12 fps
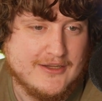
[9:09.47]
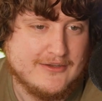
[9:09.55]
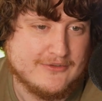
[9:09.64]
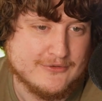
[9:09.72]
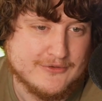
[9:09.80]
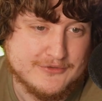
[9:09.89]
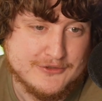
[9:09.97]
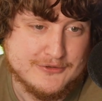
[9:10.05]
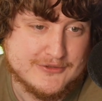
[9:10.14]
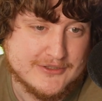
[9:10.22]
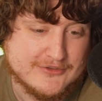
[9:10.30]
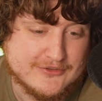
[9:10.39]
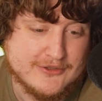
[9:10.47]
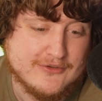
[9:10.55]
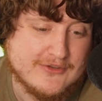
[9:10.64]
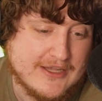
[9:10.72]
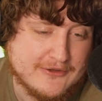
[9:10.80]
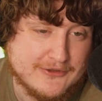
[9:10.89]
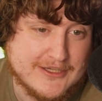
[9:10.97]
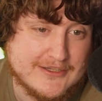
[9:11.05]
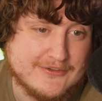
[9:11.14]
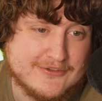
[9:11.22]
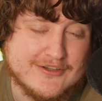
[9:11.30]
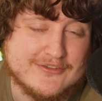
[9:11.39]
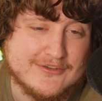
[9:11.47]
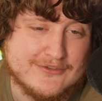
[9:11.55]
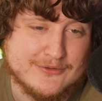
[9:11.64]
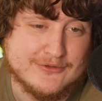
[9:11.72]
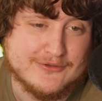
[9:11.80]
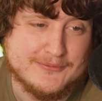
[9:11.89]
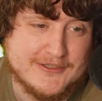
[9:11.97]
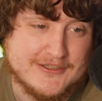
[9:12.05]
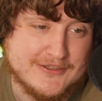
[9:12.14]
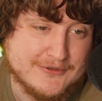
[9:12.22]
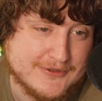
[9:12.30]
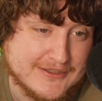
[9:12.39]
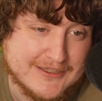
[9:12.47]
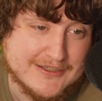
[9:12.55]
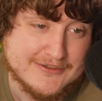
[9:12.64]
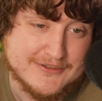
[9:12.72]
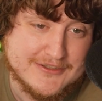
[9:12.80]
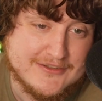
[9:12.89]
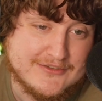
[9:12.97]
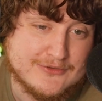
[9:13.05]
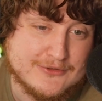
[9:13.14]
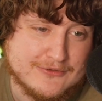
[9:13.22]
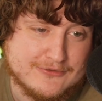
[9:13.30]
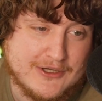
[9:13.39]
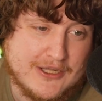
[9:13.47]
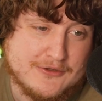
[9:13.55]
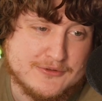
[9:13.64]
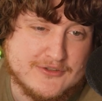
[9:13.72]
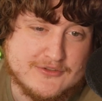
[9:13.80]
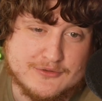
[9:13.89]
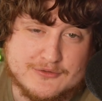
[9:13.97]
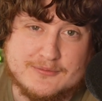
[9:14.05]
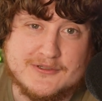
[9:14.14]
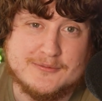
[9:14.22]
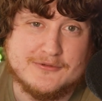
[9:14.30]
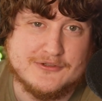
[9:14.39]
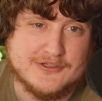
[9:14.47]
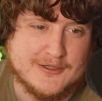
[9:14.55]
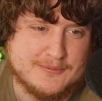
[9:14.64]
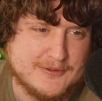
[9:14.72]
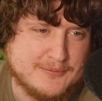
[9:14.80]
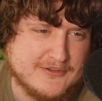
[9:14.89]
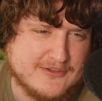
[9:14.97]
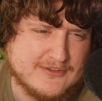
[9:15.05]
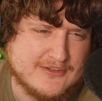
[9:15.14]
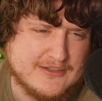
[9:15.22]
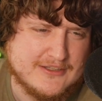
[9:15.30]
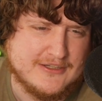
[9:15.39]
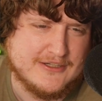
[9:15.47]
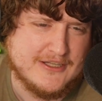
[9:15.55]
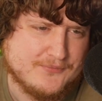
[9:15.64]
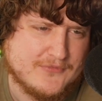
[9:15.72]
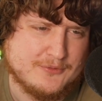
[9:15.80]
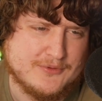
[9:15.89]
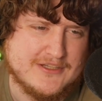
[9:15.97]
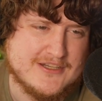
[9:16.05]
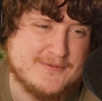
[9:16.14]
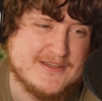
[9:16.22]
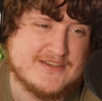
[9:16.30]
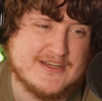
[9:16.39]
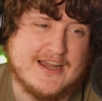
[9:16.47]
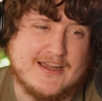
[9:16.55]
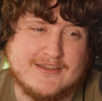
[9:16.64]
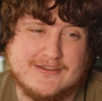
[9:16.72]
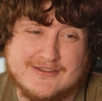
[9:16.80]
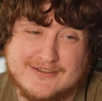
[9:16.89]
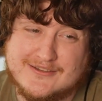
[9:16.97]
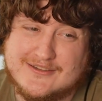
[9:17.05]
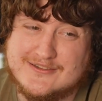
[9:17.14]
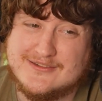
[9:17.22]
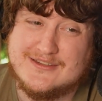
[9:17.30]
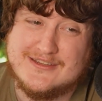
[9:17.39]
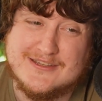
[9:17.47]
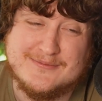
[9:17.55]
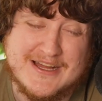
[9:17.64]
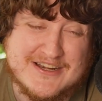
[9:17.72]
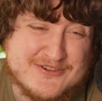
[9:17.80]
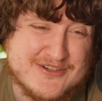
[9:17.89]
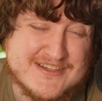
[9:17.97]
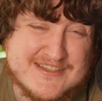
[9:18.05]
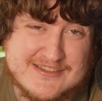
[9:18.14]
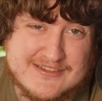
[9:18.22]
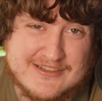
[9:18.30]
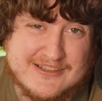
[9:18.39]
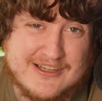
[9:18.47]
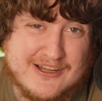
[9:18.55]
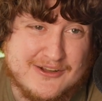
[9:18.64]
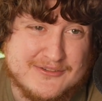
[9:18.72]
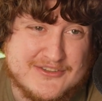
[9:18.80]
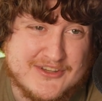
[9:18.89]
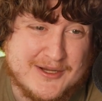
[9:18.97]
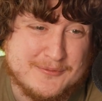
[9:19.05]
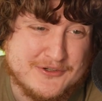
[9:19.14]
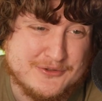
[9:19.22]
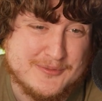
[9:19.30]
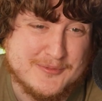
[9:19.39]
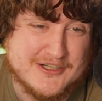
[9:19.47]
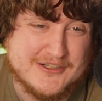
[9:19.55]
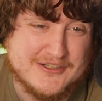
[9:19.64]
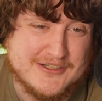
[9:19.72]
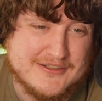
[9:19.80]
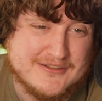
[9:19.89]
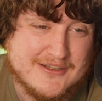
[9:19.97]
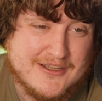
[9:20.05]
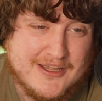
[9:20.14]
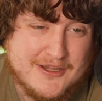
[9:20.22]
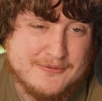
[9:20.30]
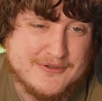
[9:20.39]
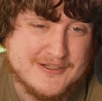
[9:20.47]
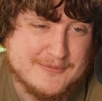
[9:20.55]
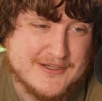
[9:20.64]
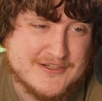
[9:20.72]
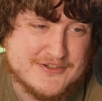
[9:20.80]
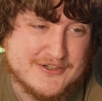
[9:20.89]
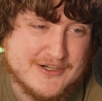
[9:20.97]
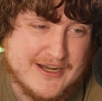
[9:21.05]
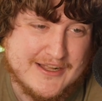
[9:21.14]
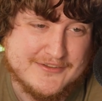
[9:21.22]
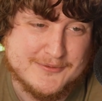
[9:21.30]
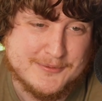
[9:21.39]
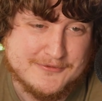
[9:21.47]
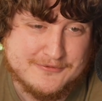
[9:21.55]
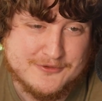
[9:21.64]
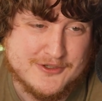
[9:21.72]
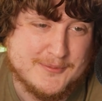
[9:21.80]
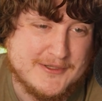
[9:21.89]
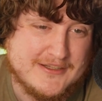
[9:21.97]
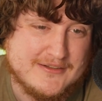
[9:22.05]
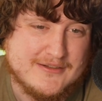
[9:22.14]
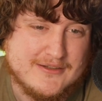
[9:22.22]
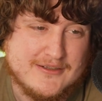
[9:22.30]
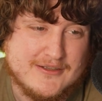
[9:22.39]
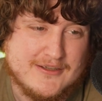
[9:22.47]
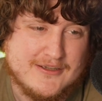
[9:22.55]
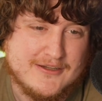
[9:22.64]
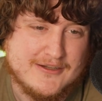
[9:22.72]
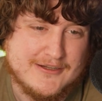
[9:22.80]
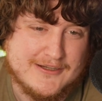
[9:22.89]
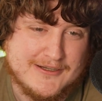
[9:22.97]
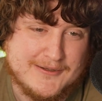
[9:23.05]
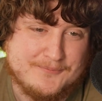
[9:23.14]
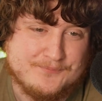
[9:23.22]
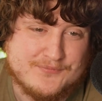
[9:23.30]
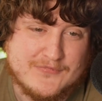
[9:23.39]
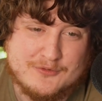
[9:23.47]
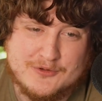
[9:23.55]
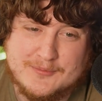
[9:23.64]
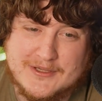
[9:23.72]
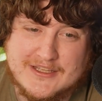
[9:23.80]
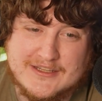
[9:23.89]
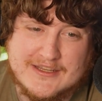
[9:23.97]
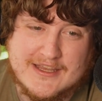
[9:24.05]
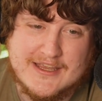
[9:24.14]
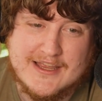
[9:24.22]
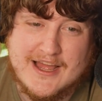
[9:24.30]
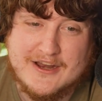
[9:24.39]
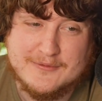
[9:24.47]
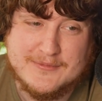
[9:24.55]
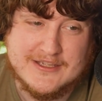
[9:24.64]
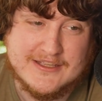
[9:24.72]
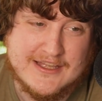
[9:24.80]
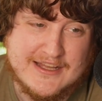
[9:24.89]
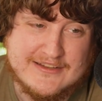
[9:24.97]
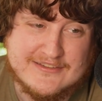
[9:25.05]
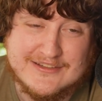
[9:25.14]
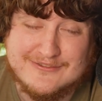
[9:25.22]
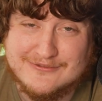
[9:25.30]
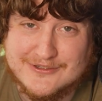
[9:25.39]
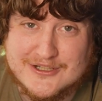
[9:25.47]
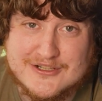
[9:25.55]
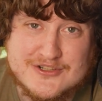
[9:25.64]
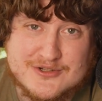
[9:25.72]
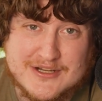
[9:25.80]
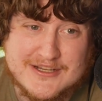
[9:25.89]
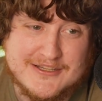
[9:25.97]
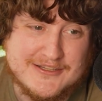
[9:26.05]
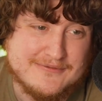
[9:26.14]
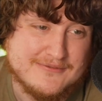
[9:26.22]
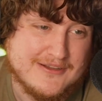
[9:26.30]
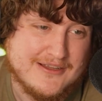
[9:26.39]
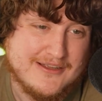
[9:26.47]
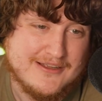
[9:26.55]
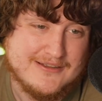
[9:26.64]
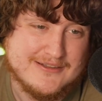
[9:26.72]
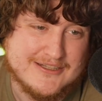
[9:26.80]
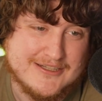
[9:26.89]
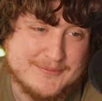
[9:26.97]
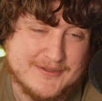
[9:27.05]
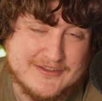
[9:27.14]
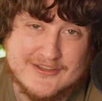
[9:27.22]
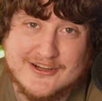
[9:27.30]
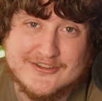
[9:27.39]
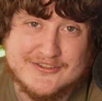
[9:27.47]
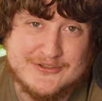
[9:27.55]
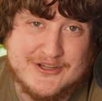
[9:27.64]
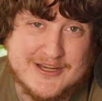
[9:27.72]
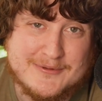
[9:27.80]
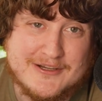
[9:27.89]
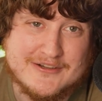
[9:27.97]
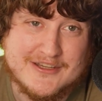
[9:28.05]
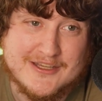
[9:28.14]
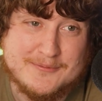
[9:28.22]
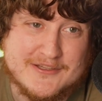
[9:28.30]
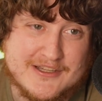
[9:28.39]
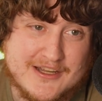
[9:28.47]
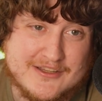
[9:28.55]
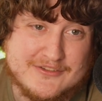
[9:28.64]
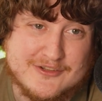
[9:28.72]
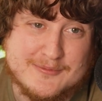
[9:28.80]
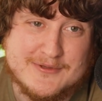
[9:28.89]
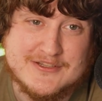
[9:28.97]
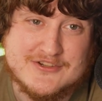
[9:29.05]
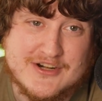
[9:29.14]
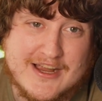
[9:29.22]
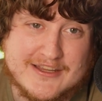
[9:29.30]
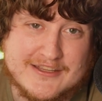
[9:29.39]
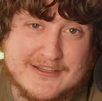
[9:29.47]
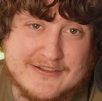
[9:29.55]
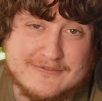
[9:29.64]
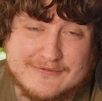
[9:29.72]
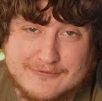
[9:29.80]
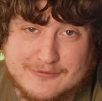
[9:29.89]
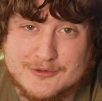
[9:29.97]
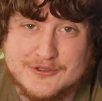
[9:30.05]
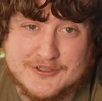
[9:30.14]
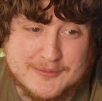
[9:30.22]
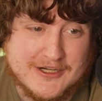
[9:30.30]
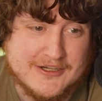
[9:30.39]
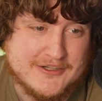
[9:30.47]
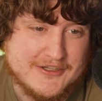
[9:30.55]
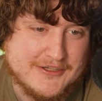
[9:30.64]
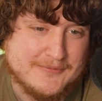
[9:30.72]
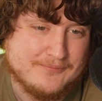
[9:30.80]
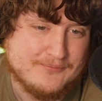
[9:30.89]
So if you can show that know, like, and trust on social media, you can get leads through your followers or when people look up your business on the internet. We need to be tracking key metrics all the time we're doing marketing. We need to make sure our ads are performing. We made a how to make ads convert training that talks a lot about KPIs you need to be tracking for your marketing.